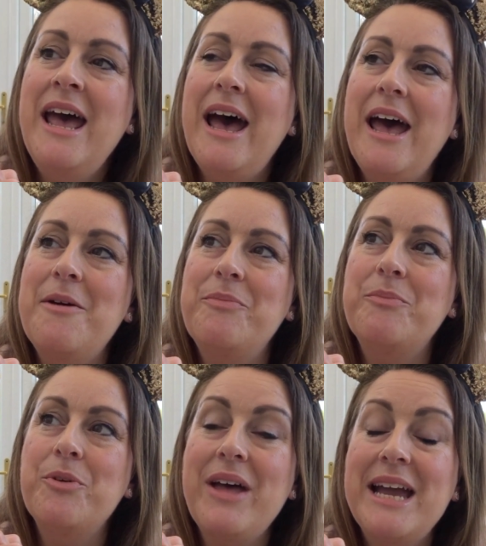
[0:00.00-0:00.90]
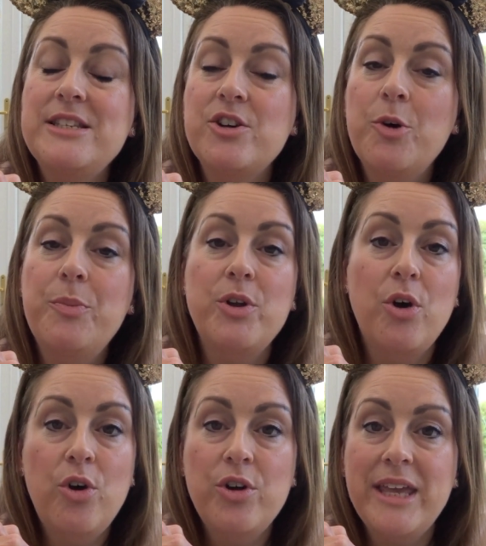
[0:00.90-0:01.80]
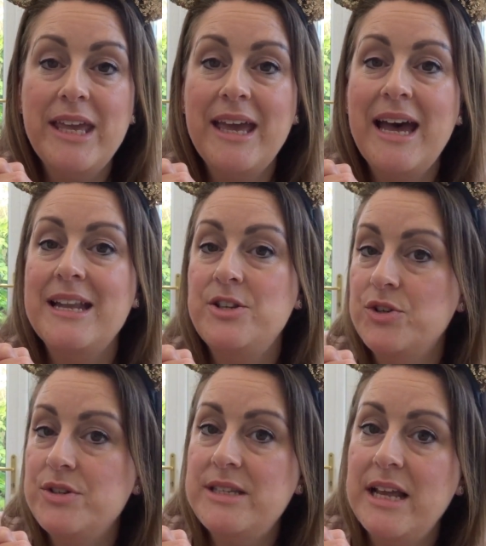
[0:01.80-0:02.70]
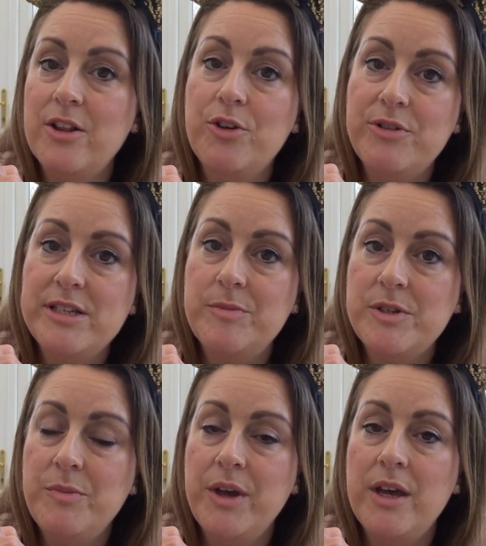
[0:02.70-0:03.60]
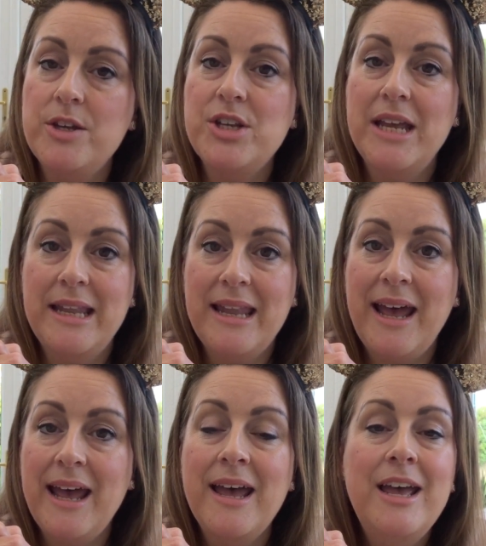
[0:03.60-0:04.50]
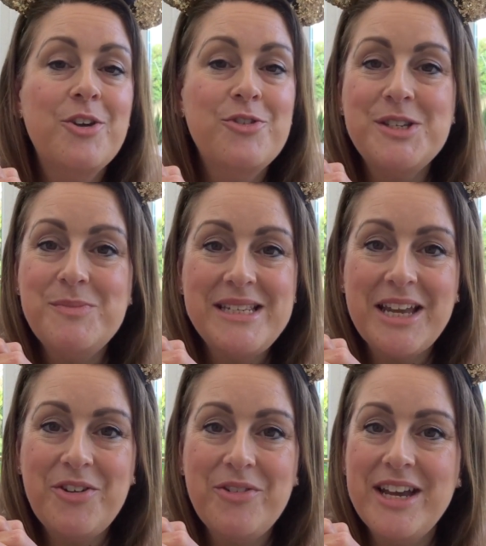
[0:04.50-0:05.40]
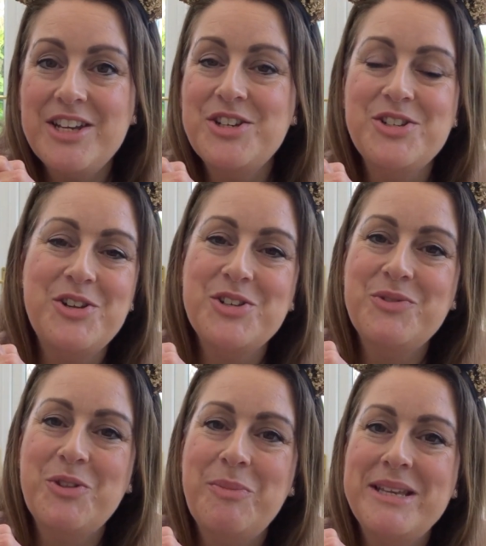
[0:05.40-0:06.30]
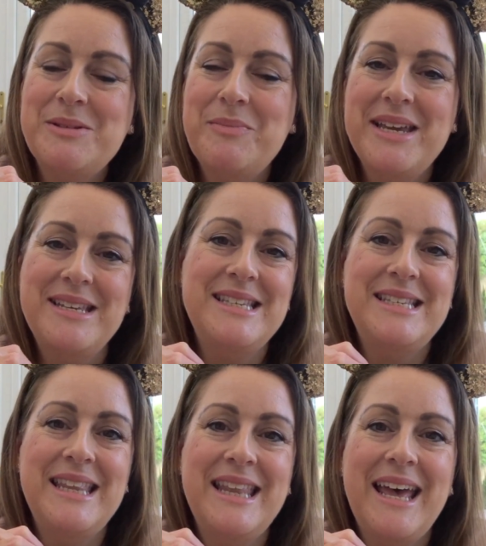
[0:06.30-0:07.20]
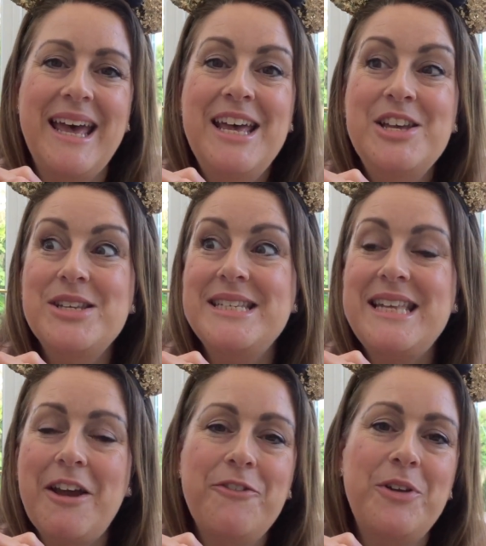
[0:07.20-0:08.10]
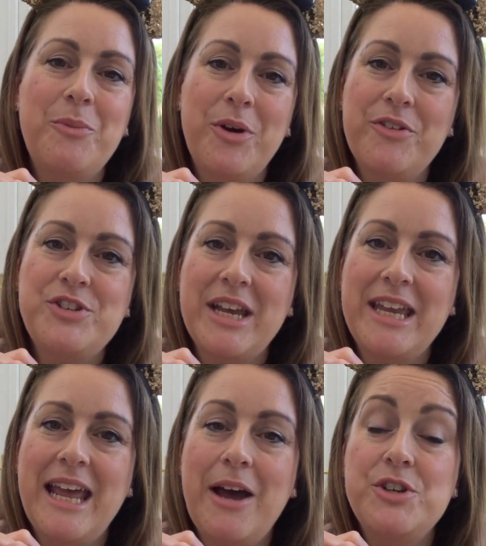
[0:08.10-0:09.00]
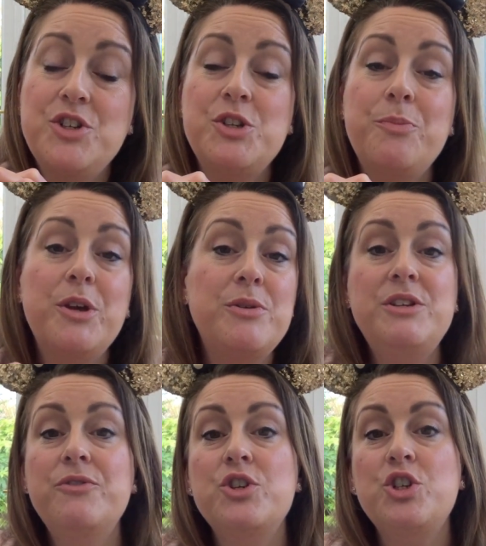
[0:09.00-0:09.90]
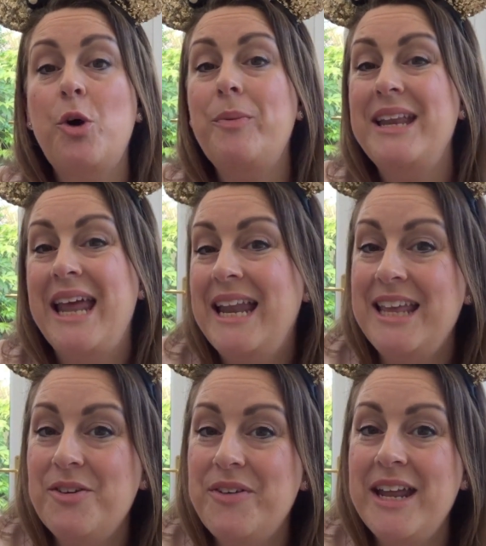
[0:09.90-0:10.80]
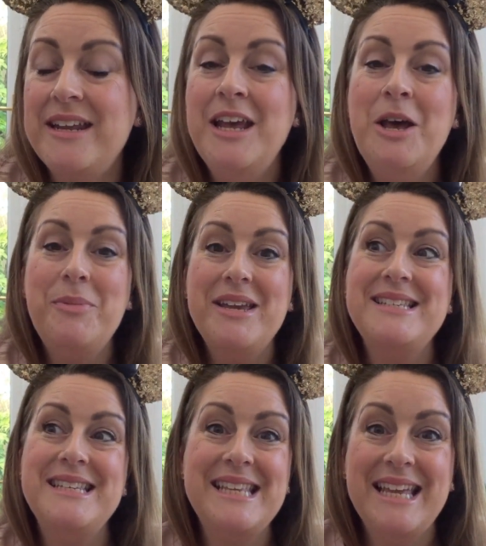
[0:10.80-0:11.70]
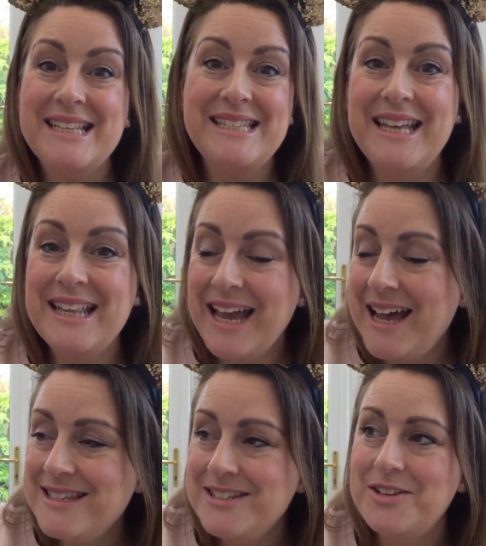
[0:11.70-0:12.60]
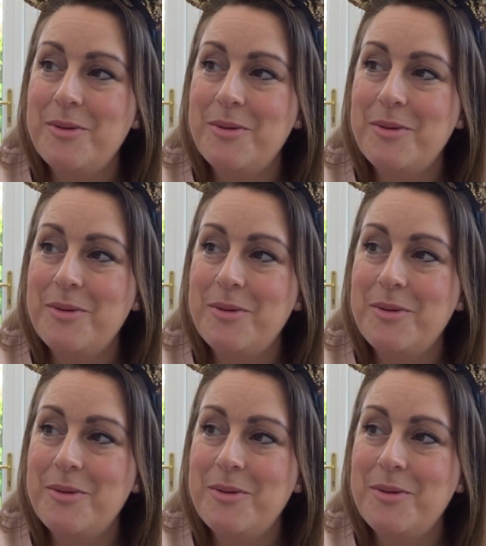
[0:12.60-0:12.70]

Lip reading: But that is open all year and does sell Christmas merch in there, Christmas decorations, lots of other bits and pieces in there. So it's definitely worth checking out. It's just a beautiful shop in any event because it's inside the castle.